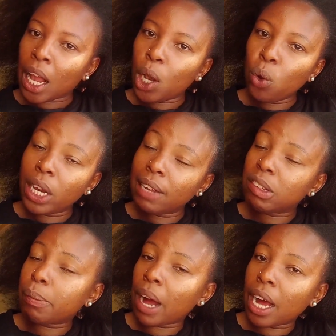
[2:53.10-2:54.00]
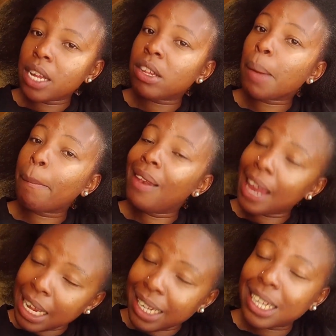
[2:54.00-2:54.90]
Look Leave Spa is the
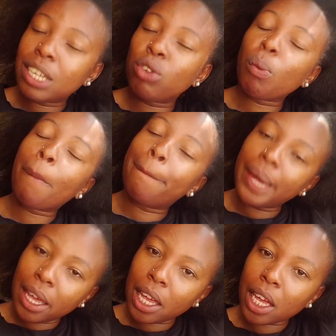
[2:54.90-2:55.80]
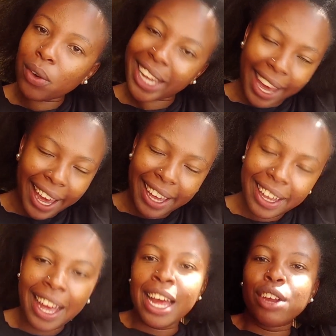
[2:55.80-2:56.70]
place to be, okay?
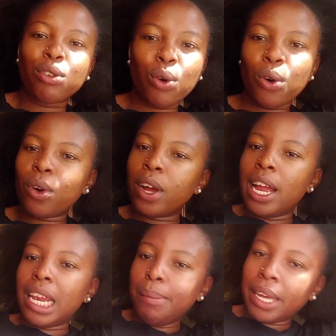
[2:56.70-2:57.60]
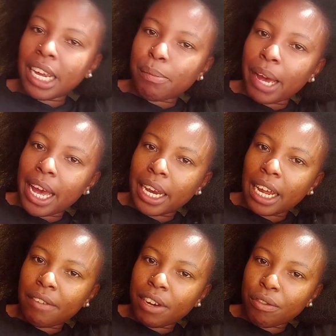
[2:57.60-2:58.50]
So let me get my hair
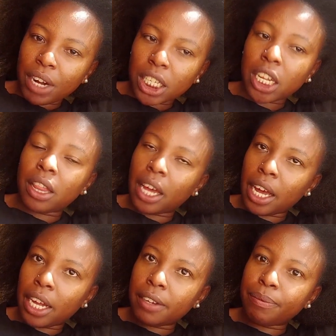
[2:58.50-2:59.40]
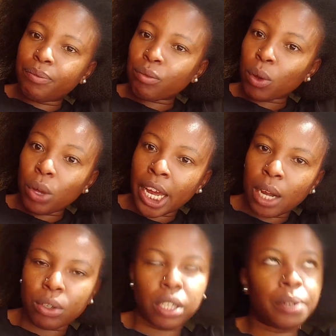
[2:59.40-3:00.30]
done very fast, and then we head
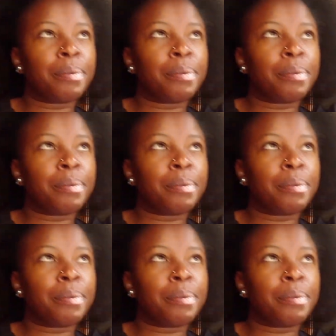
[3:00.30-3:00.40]
out.